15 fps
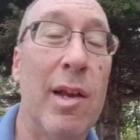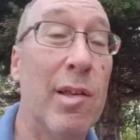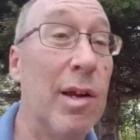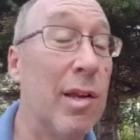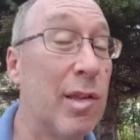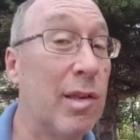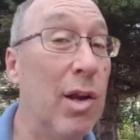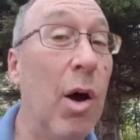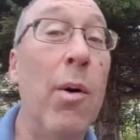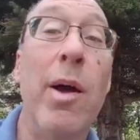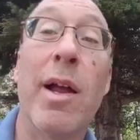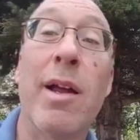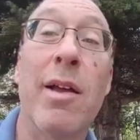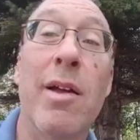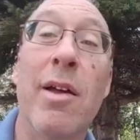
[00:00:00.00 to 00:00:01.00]
it's not
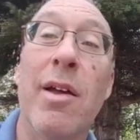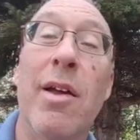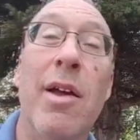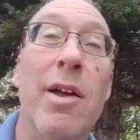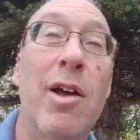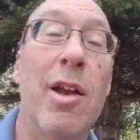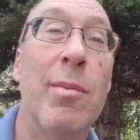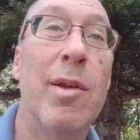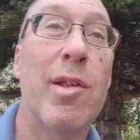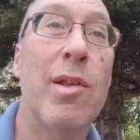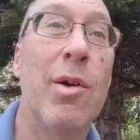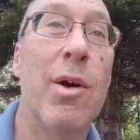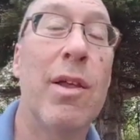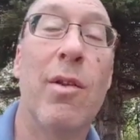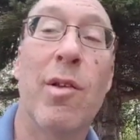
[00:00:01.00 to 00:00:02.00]
snowing. Could have been
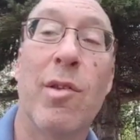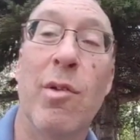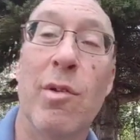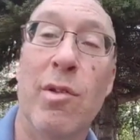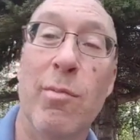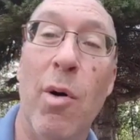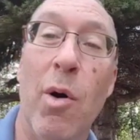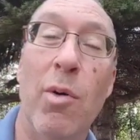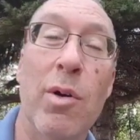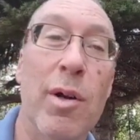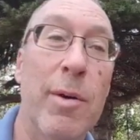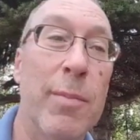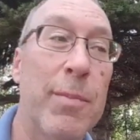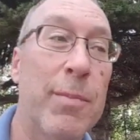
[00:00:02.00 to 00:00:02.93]
snowing, there's no smoke.